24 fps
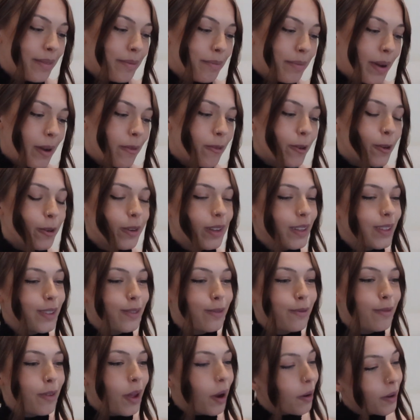My phone is
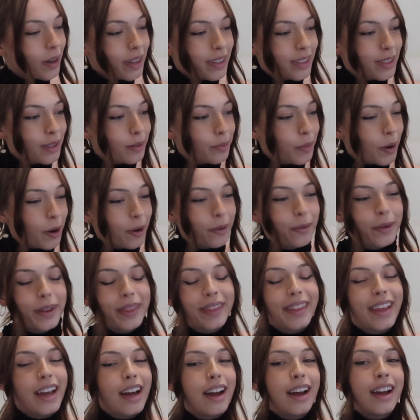very smart
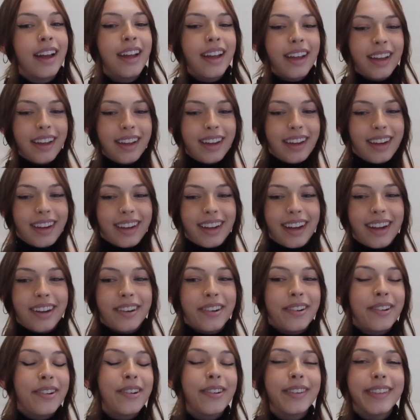with that. It
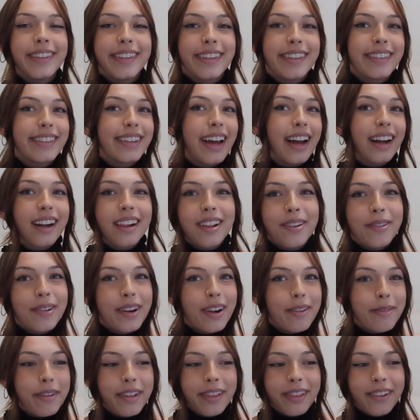kind of knows exactly what
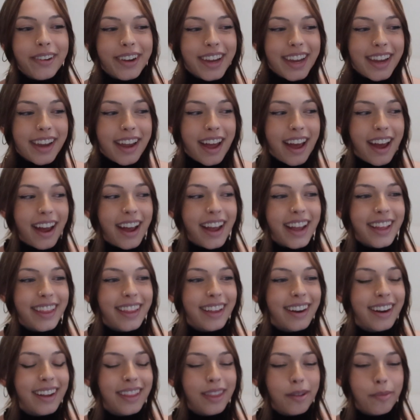I've been looking at, and
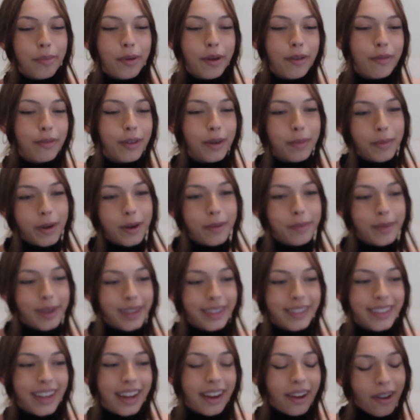then at the perfect moment,
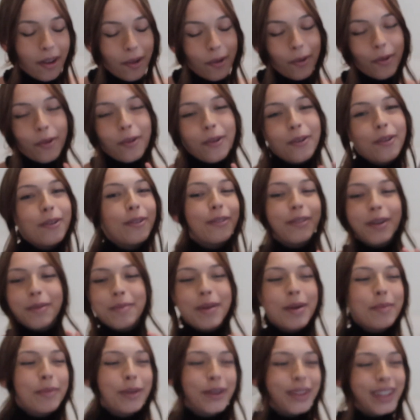it's like, ooh,
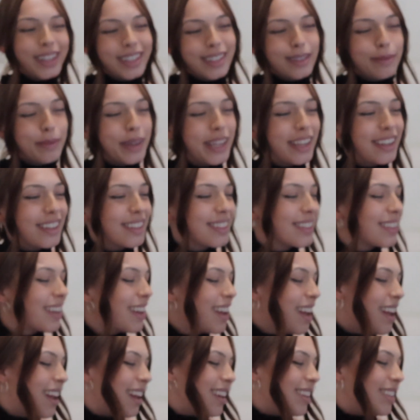remember this piece?
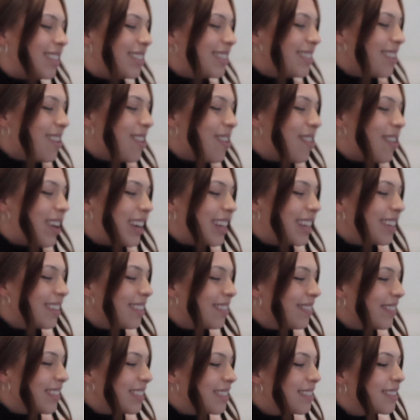So I
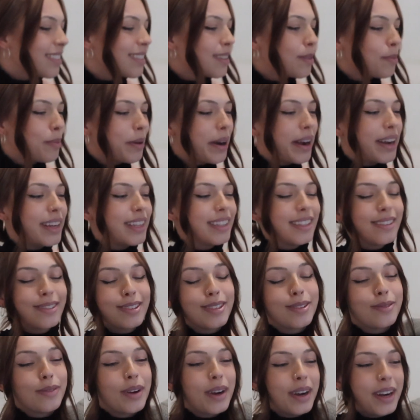couldn't resist the price, it
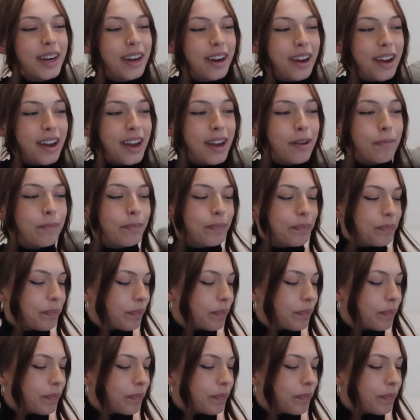was very good,